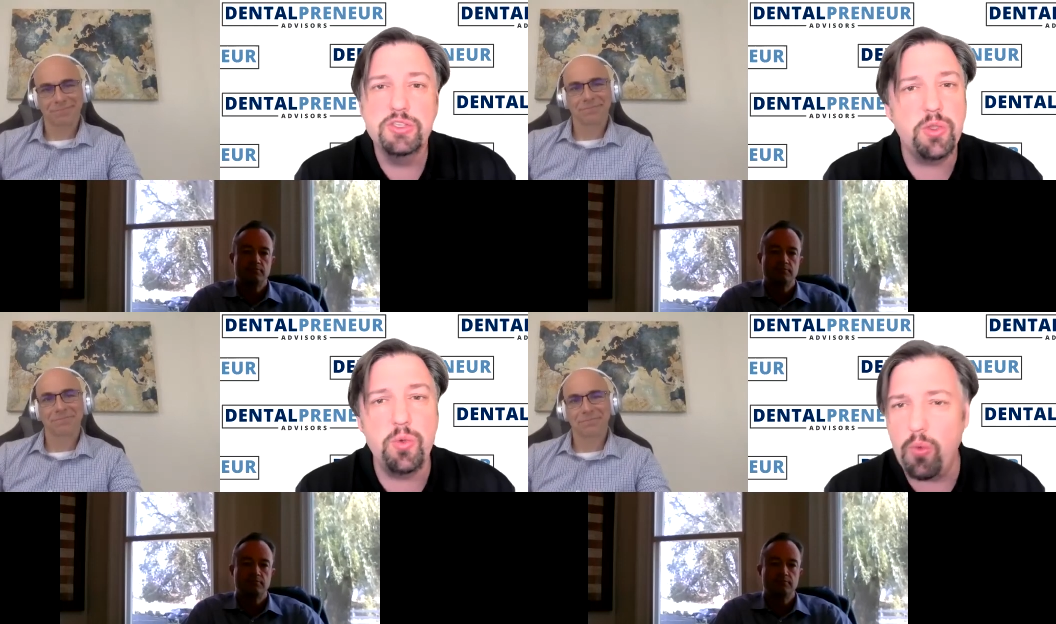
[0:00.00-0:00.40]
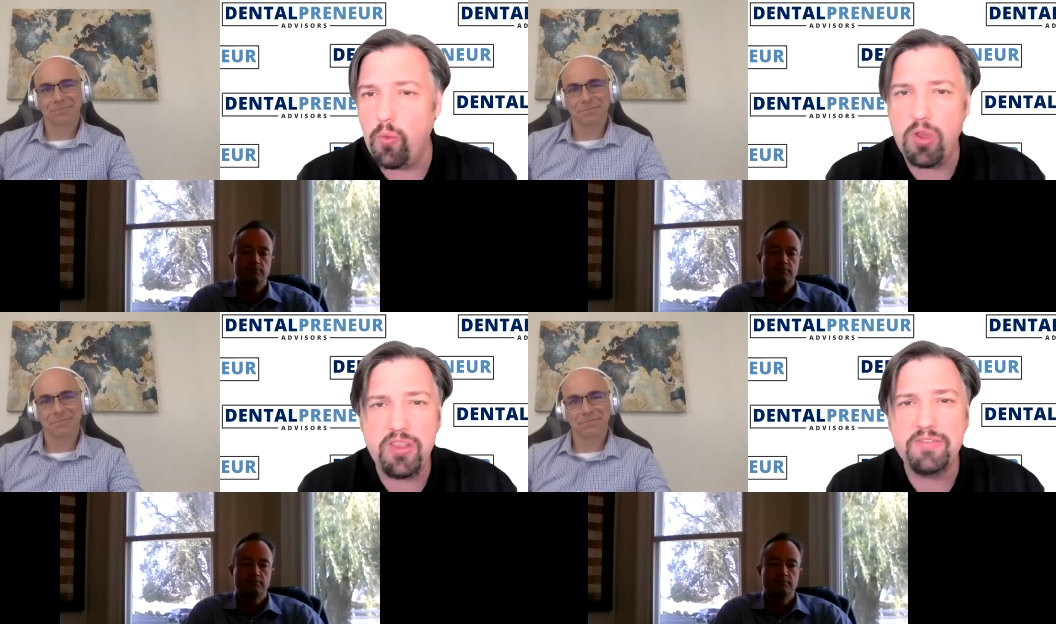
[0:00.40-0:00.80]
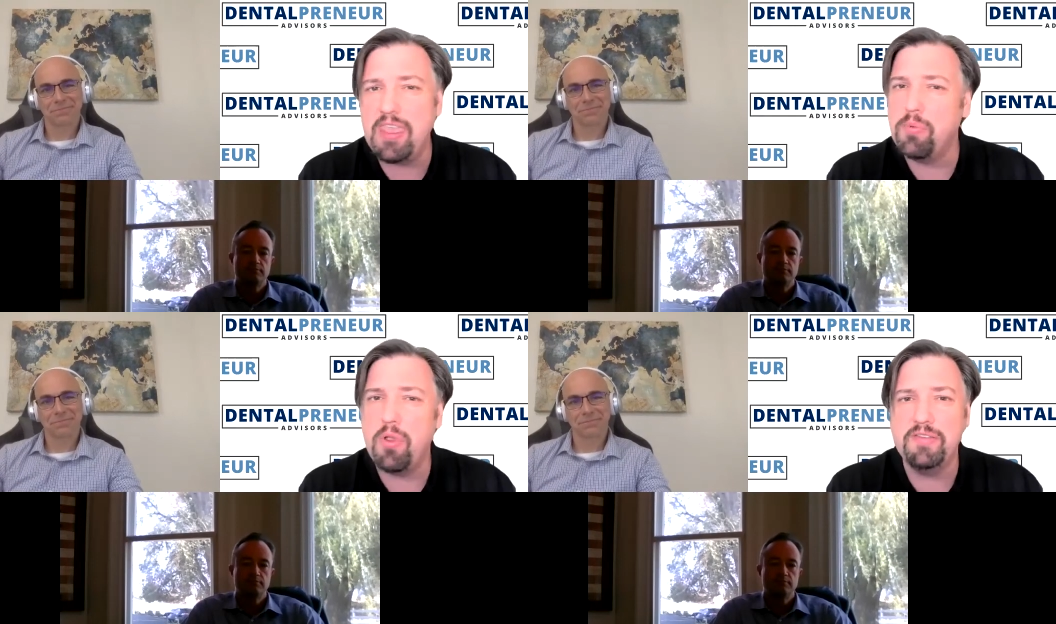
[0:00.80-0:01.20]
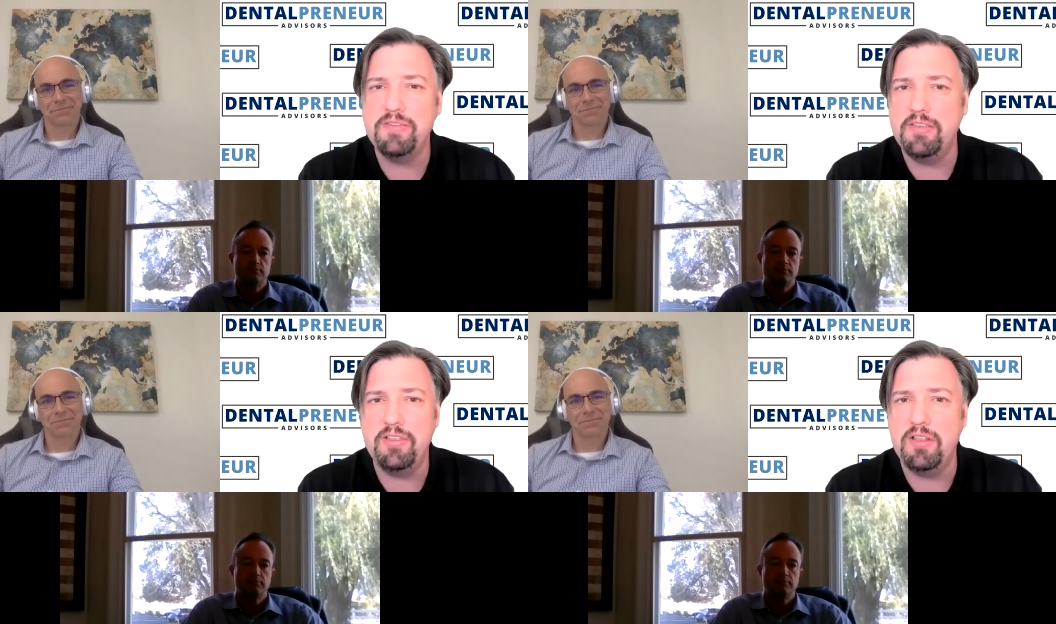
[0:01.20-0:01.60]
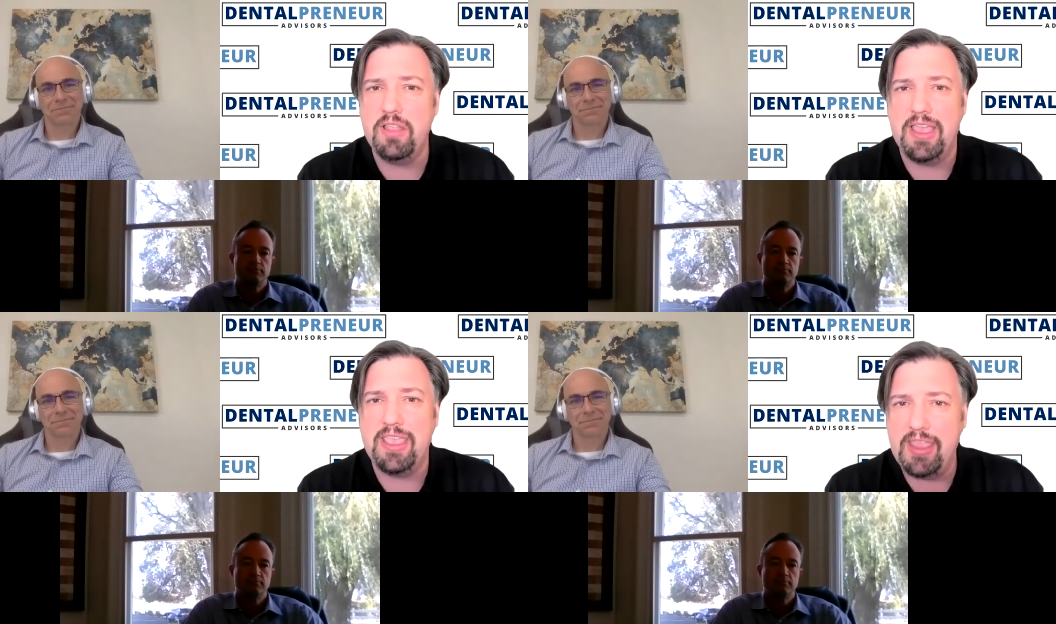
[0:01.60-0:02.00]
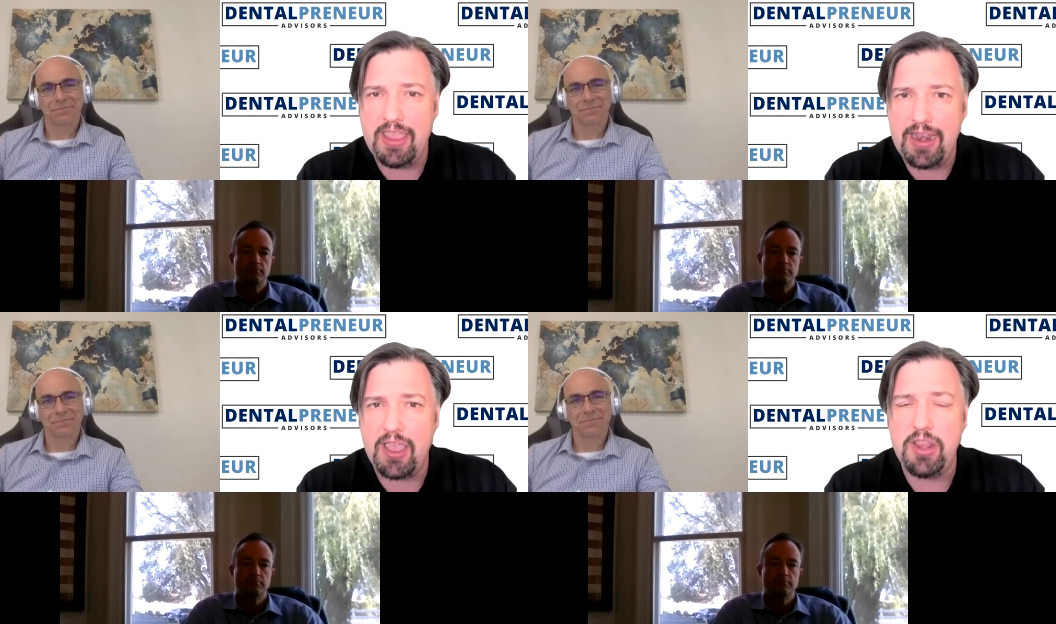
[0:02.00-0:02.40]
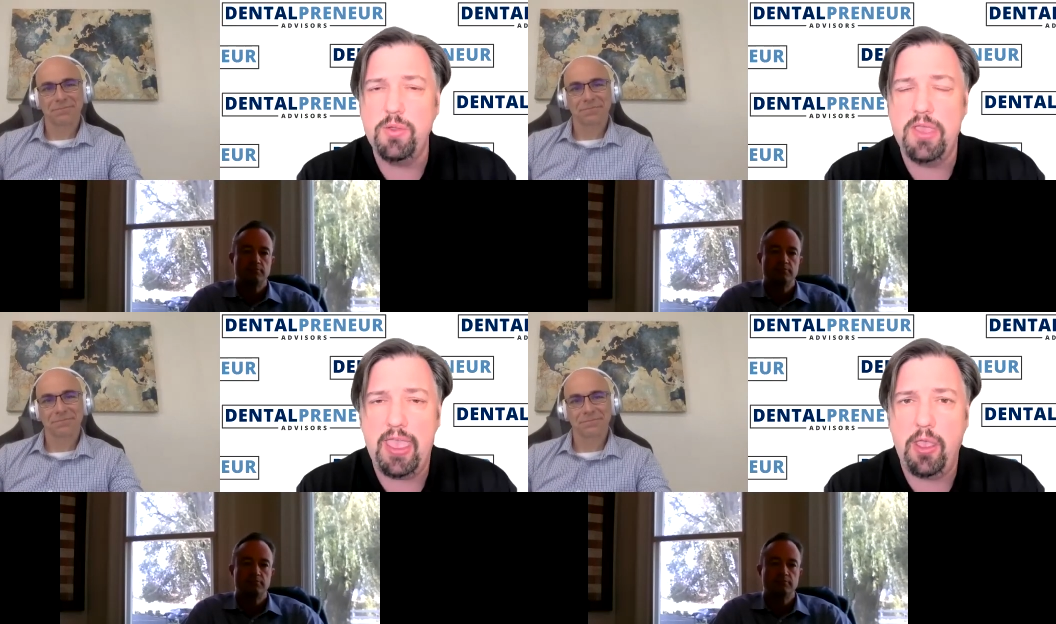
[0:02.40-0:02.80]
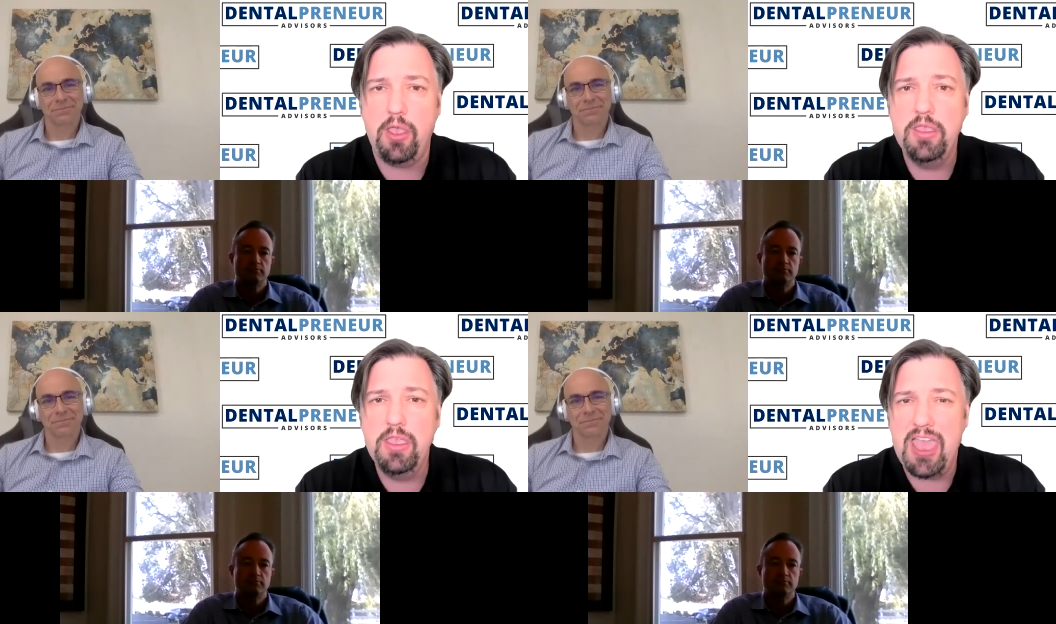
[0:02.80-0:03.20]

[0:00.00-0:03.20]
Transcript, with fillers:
Speaker 1: So what does that process look like? And how do you help?